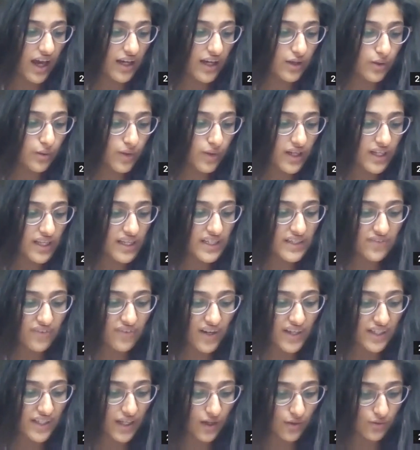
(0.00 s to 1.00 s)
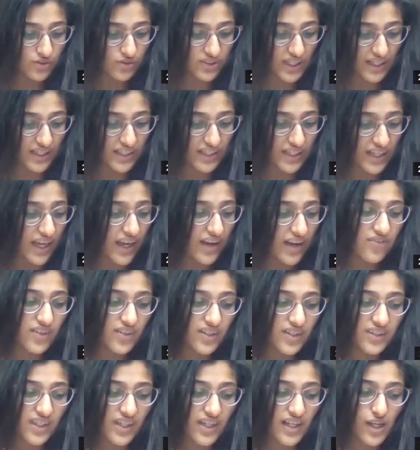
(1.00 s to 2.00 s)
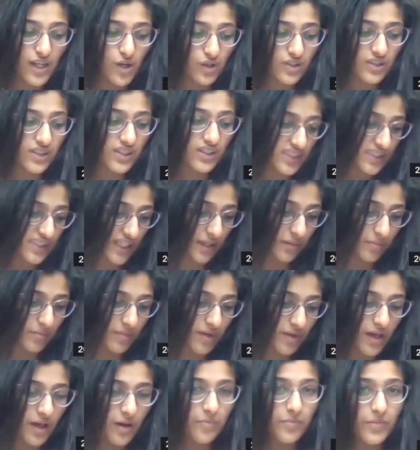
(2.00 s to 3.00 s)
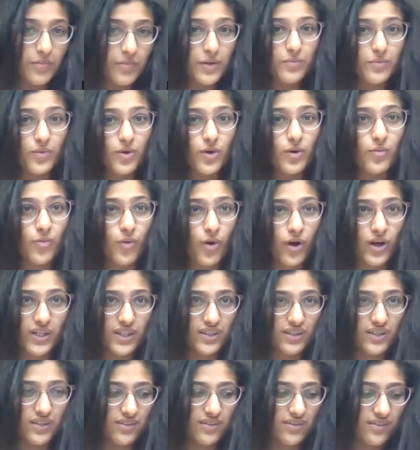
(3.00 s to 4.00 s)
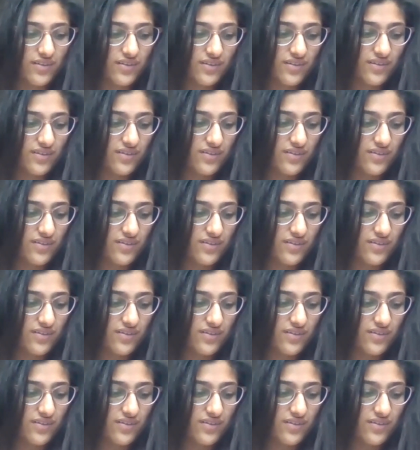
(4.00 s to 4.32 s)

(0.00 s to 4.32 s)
I quickly went outside. Everything looked the same, but no modern.